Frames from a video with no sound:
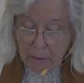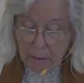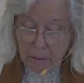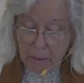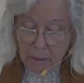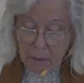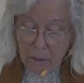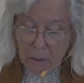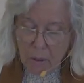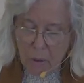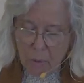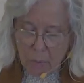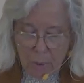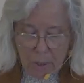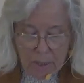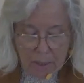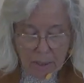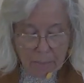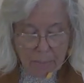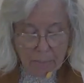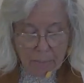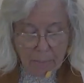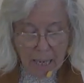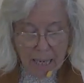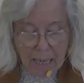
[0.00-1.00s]
who was a
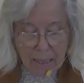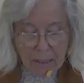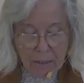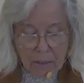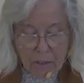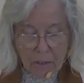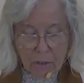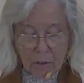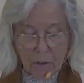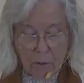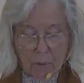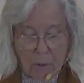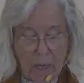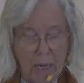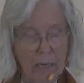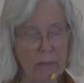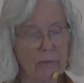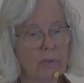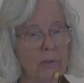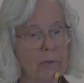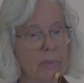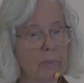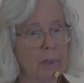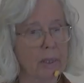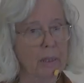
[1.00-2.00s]
master
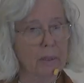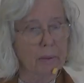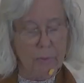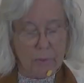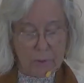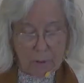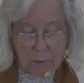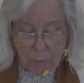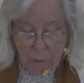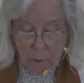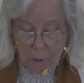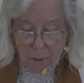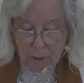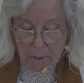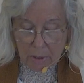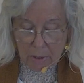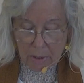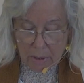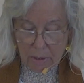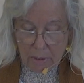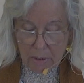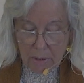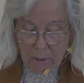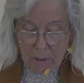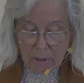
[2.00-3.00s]
craftsman of sorts,
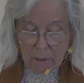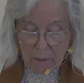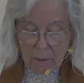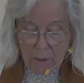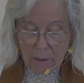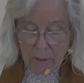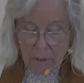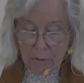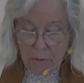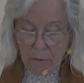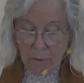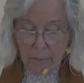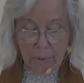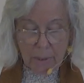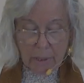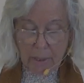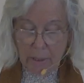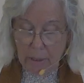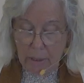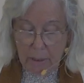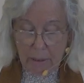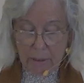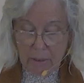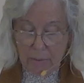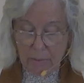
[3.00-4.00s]
attributing
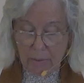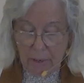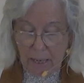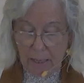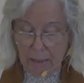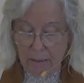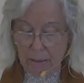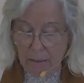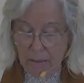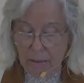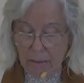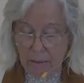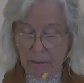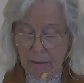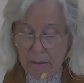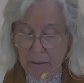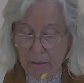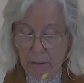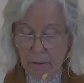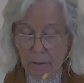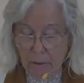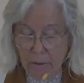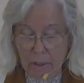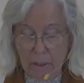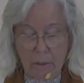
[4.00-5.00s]
his vast
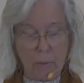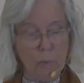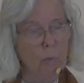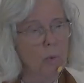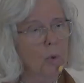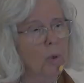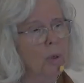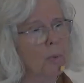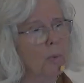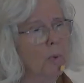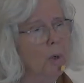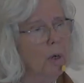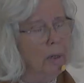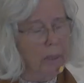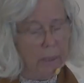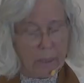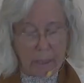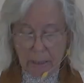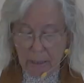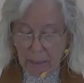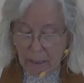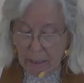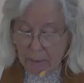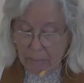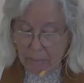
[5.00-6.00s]
skills in woodworking and